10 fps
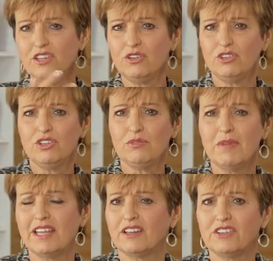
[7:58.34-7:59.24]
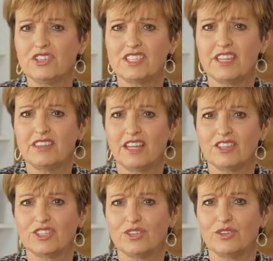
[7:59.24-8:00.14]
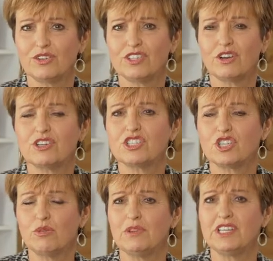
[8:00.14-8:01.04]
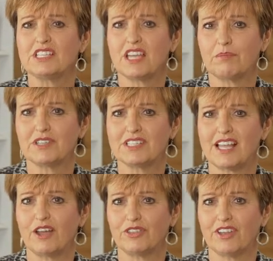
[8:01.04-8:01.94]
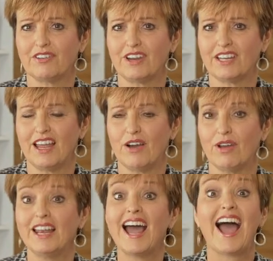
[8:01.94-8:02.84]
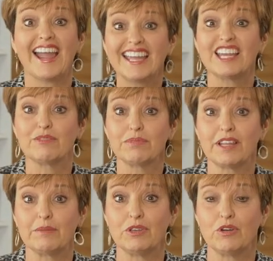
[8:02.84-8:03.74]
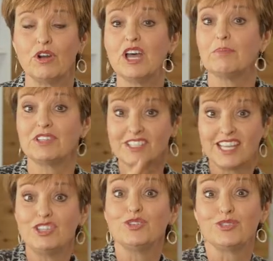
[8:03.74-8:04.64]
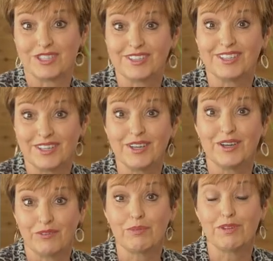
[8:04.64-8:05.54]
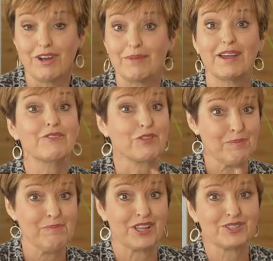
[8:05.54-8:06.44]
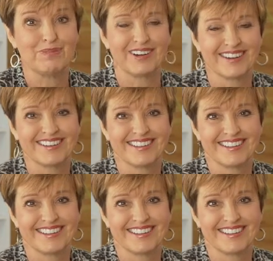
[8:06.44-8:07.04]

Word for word: you know, you might understand that too, because are so many skeptics out there right now, and I can blame you. But stay tuned. We'll be right back for much more.